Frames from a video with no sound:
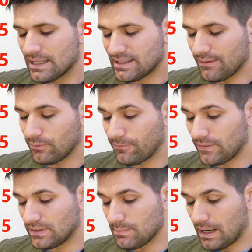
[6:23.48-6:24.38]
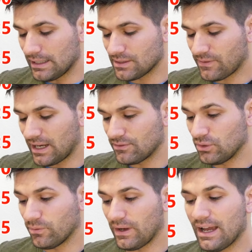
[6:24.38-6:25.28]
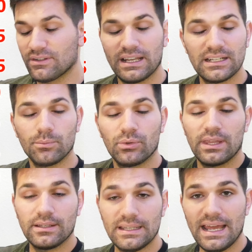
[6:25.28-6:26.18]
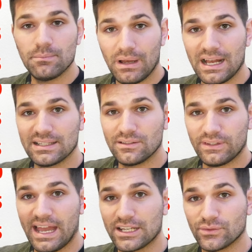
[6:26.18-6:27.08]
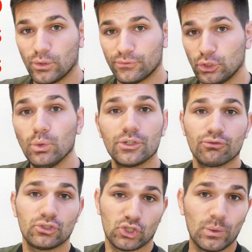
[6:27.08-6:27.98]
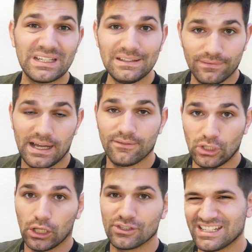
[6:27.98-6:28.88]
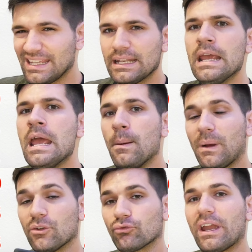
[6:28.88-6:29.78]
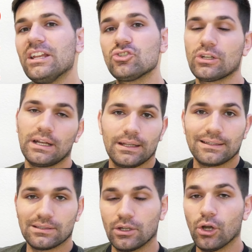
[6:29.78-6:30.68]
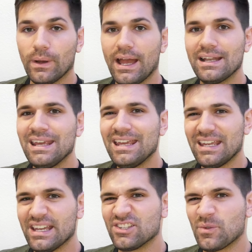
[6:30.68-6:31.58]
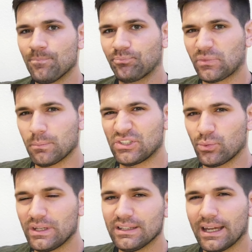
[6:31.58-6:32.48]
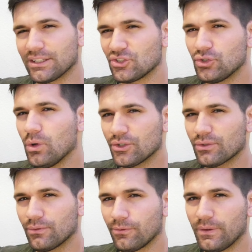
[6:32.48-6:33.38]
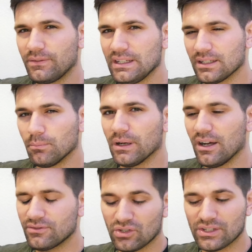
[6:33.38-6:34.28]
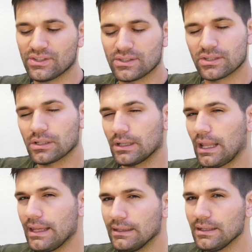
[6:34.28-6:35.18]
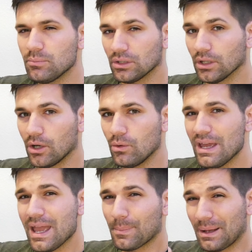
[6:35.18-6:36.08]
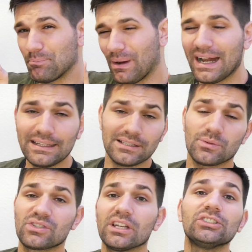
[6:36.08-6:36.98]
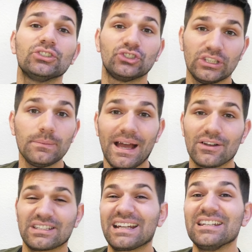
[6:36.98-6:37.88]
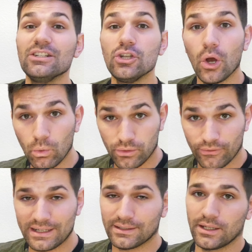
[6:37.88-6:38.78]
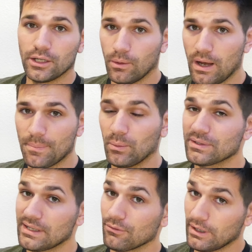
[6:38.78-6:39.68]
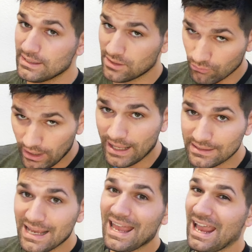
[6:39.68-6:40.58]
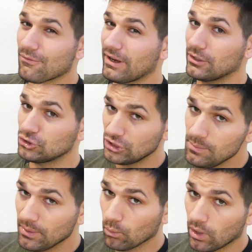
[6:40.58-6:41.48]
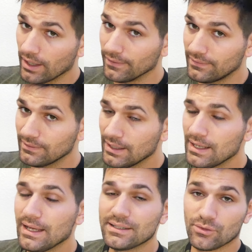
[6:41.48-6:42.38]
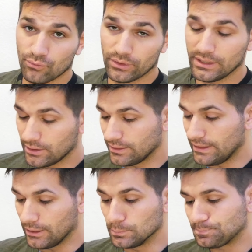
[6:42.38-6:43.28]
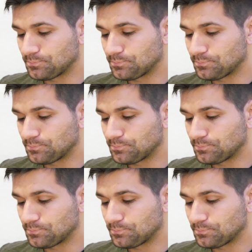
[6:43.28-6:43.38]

750 minus 525 and I end up with a net positive cash flow of $225 dollars And again, my range that I like to go at is between like 250 and above. So this is slightly below, but I bought it because it was such a cheap house and I know the rent can go up. And once I raise the rent and for how cheap it was, it's a really good deal.